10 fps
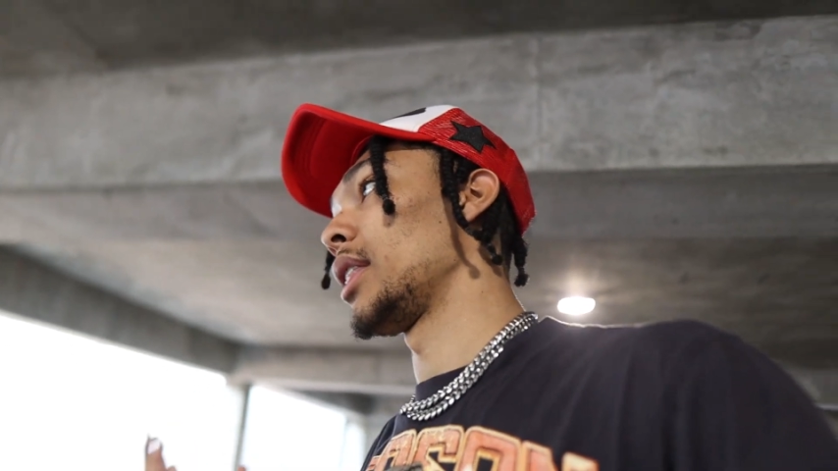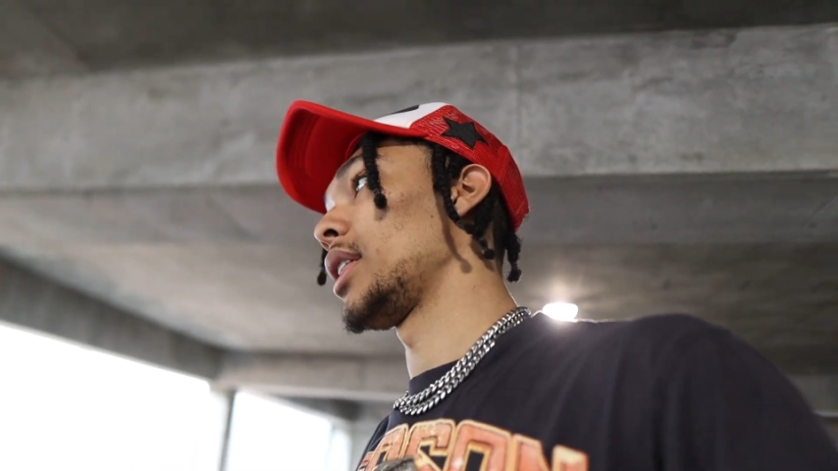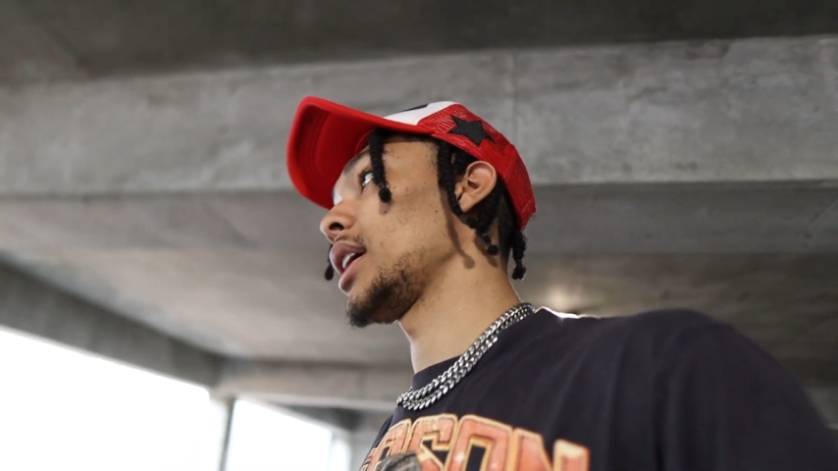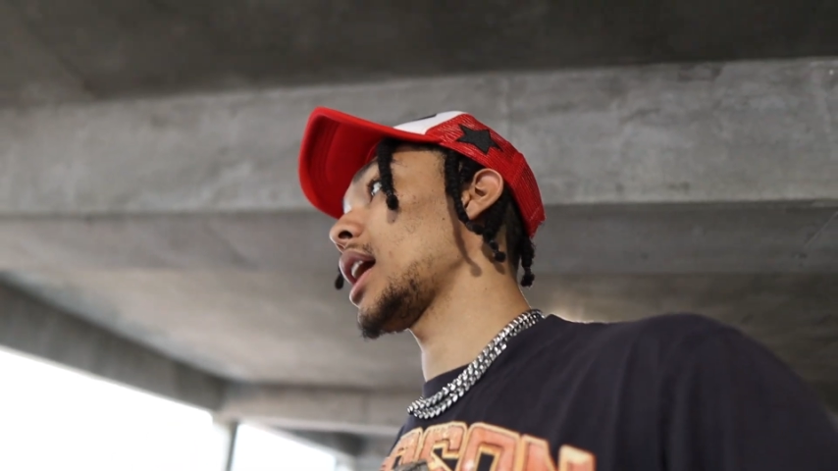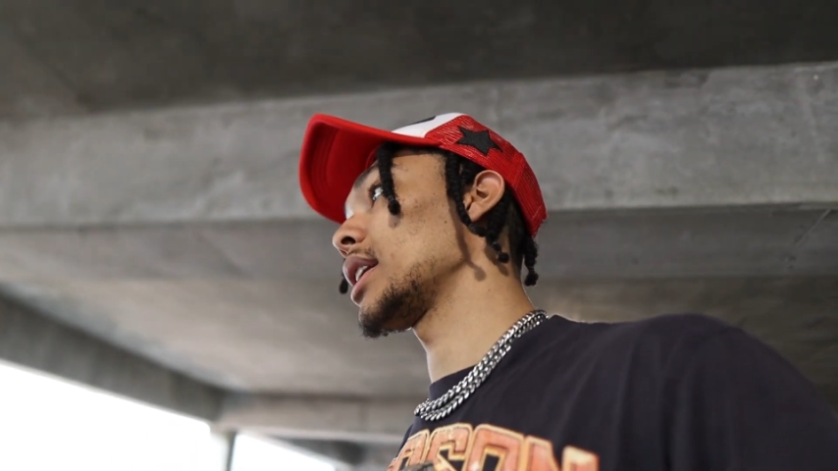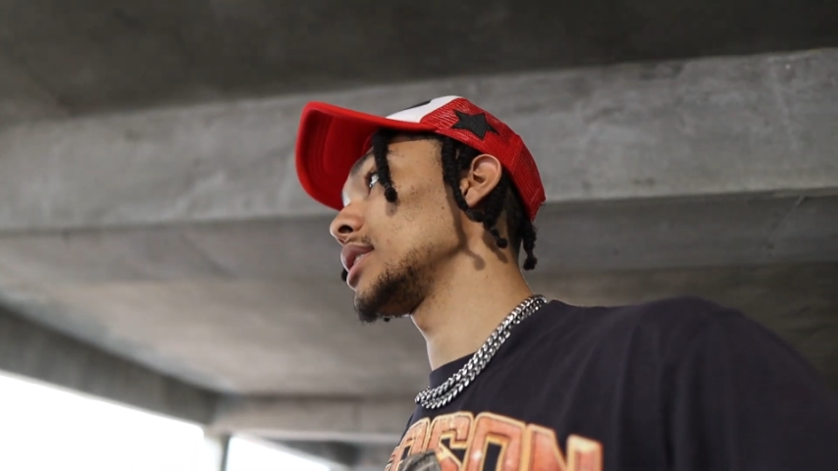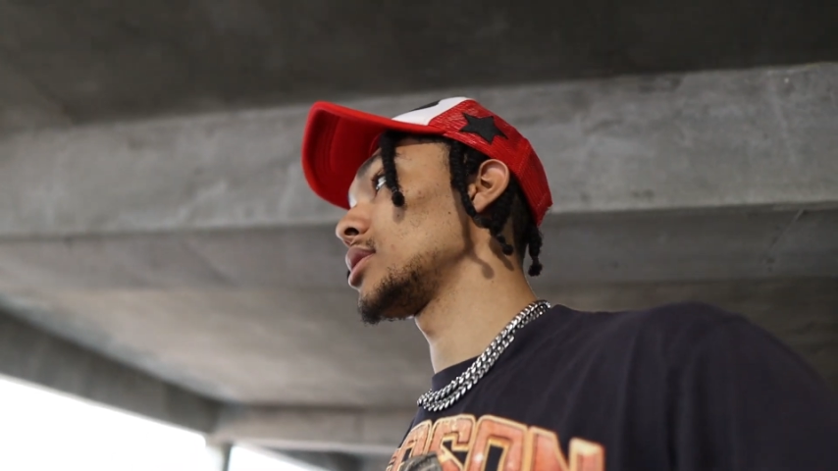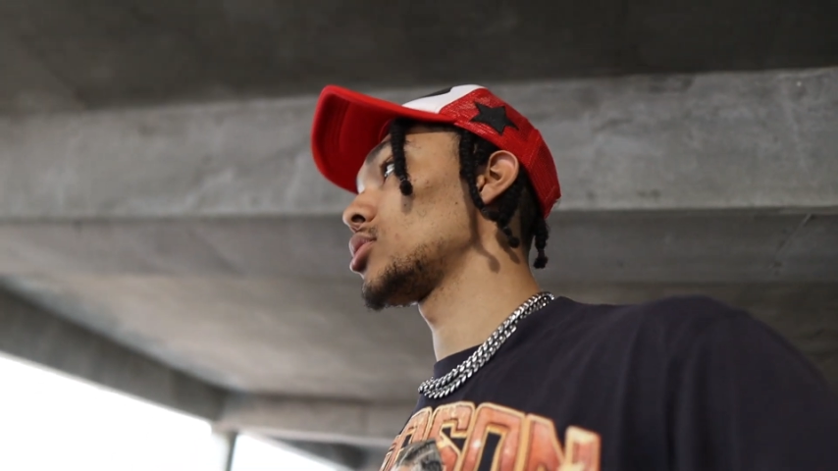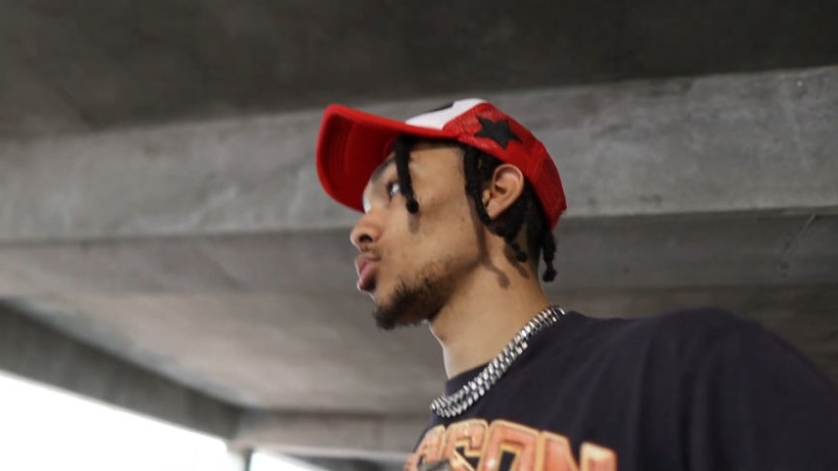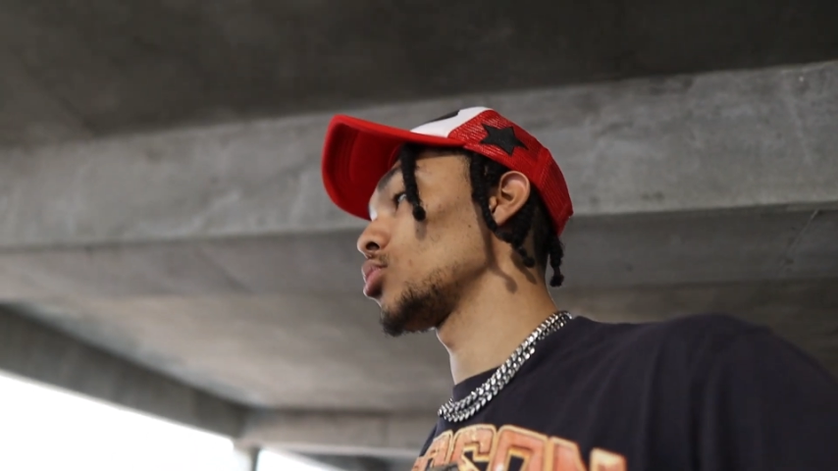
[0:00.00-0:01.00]
Then I need
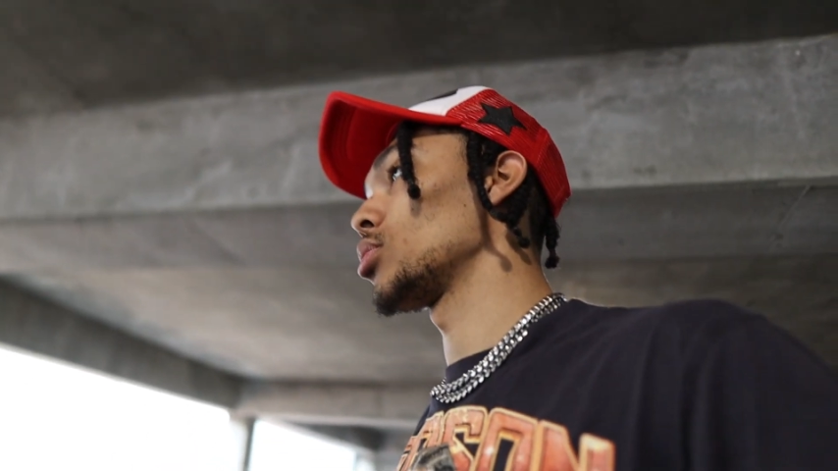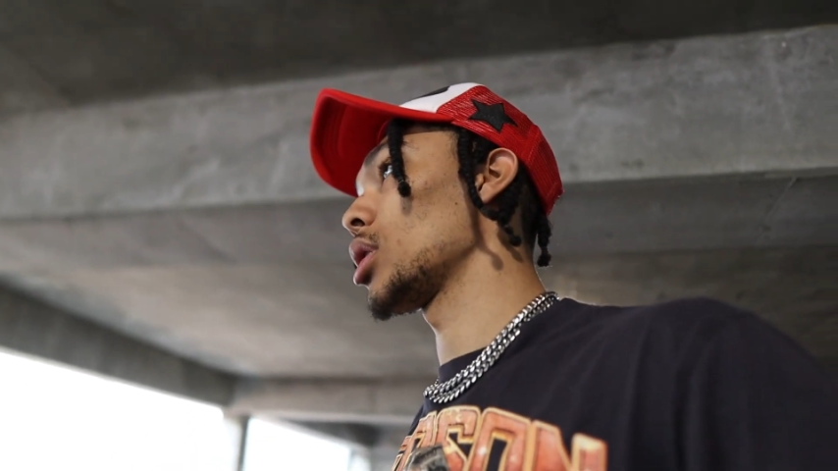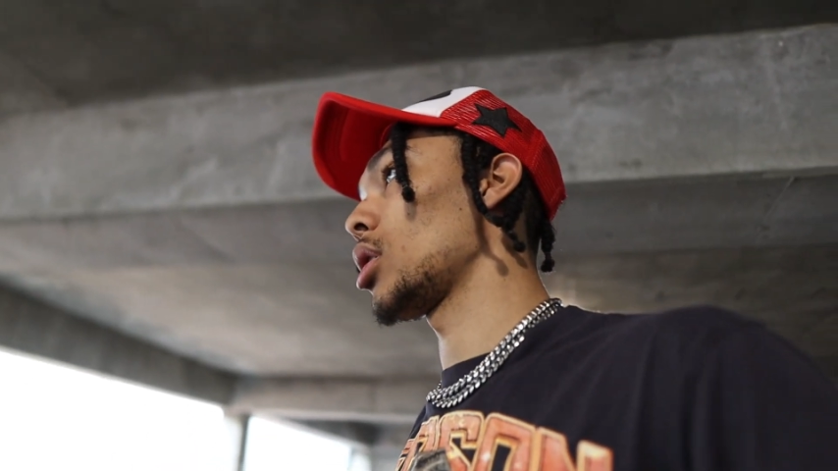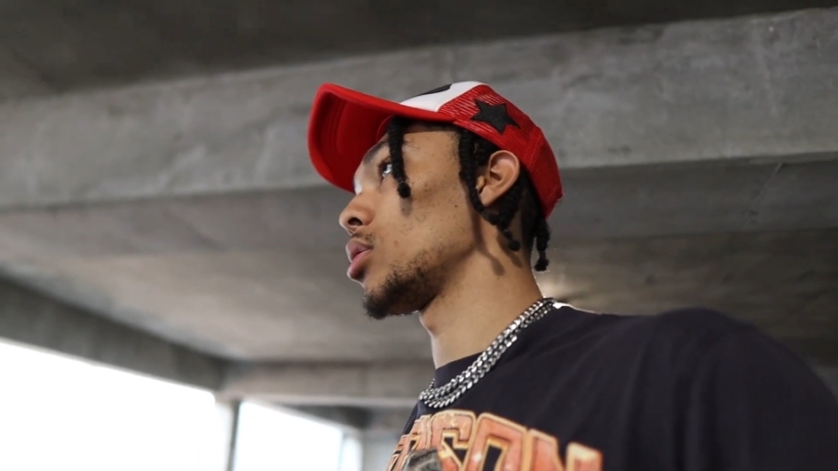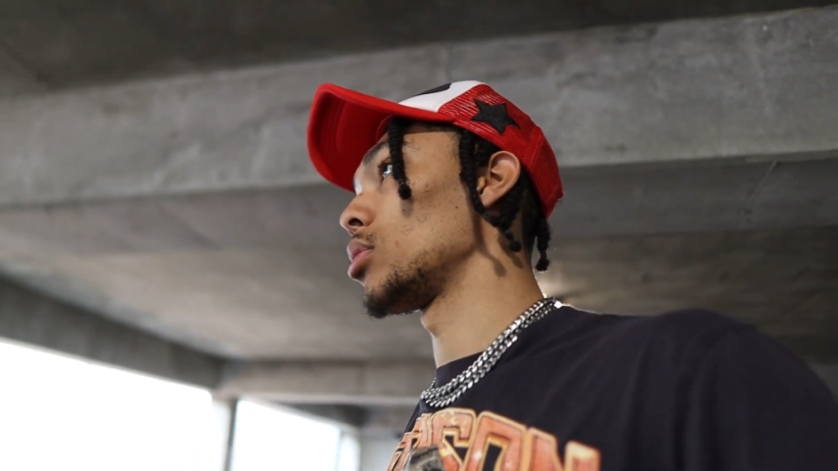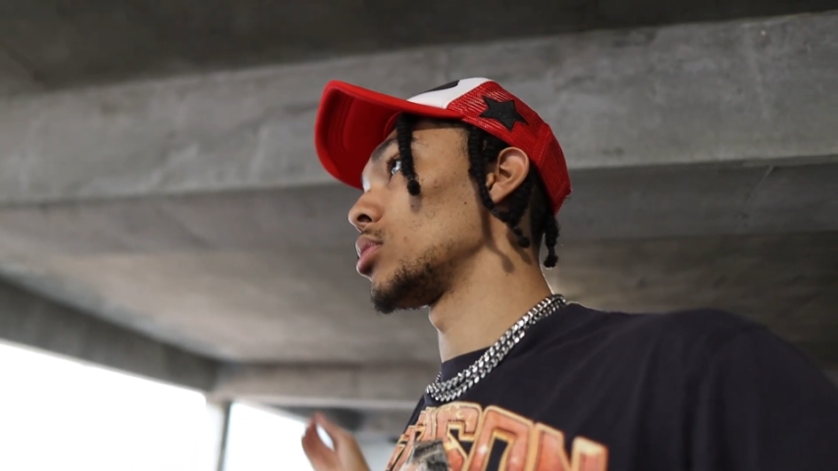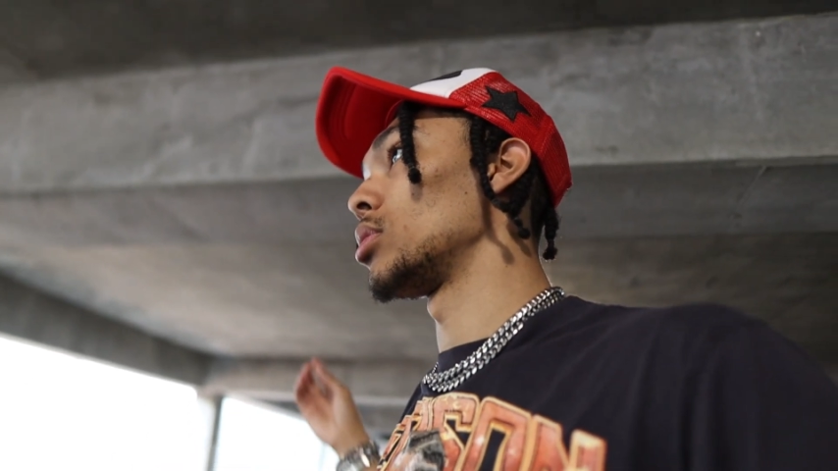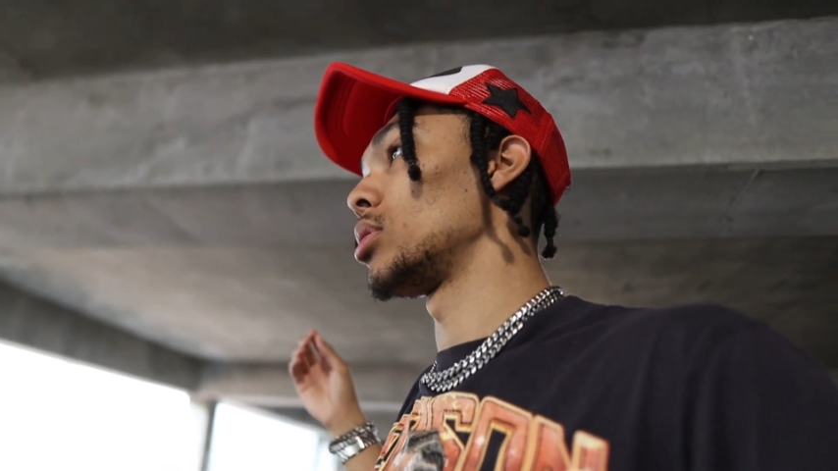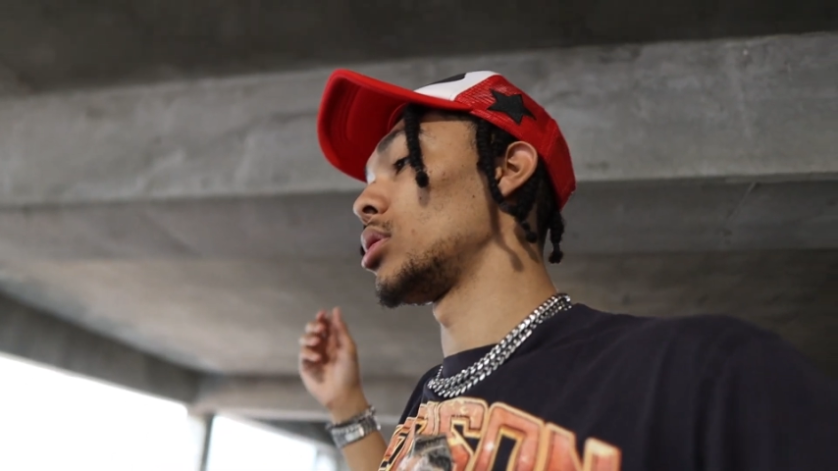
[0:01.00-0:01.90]
to go,